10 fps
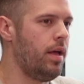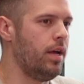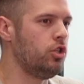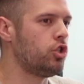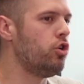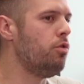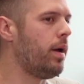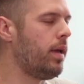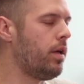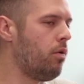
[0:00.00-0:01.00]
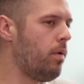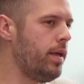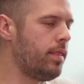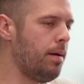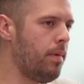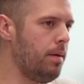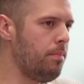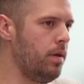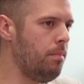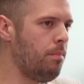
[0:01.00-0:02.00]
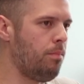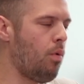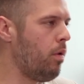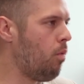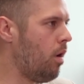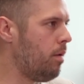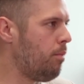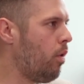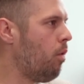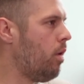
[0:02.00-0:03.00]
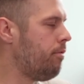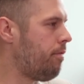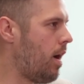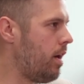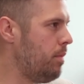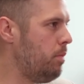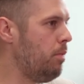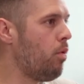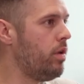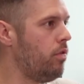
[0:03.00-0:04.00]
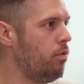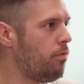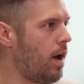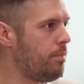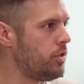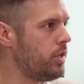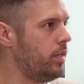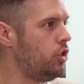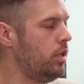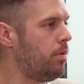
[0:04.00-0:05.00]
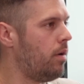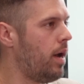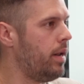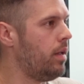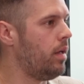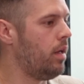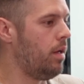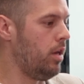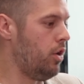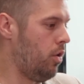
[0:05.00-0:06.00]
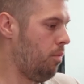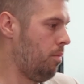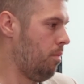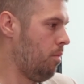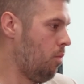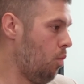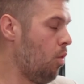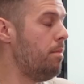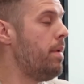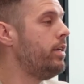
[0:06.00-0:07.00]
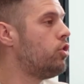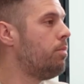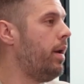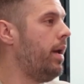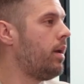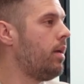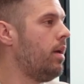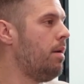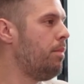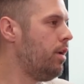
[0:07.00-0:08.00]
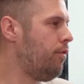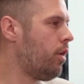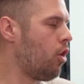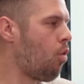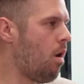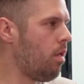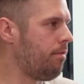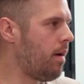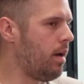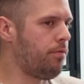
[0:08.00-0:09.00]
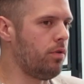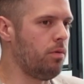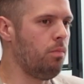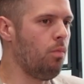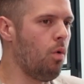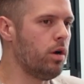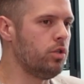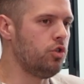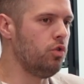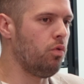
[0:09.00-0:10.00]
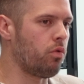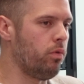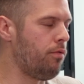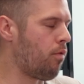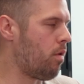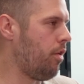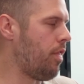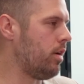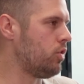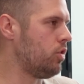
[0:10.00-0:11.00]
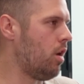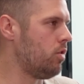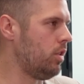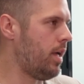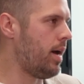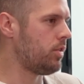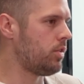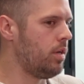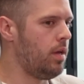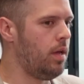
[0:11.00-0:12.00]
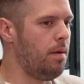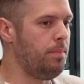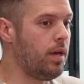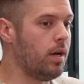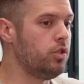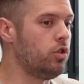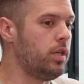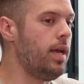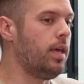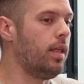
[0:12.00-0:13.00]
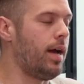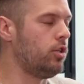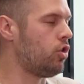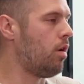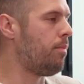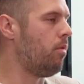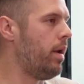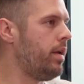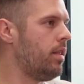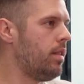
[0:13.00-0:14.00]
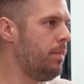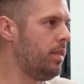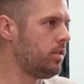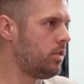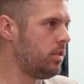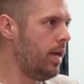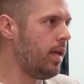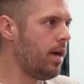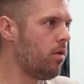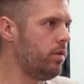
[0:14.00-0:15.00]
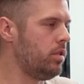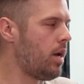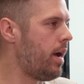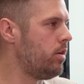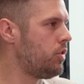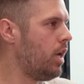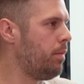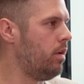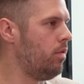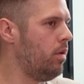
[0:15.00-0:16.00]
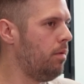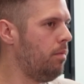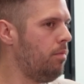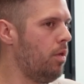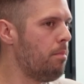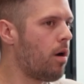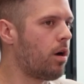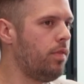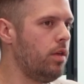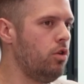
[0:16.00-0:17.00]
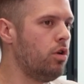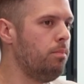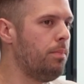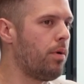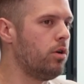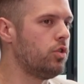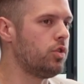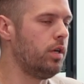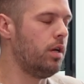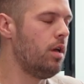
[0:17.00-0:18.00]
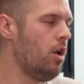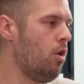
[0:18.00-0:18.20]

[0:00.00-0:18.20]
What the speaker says: And sure, you might get a rate that might be 0.1, 0.15, maybe 0.25% cheaper at one major bank. But if you're going to qualify for $100,000, $200,000, $300,000, $400,000 less because you're taking that sharper rate, I mean, that's taking out an entire segment of the market that you could be purchasing.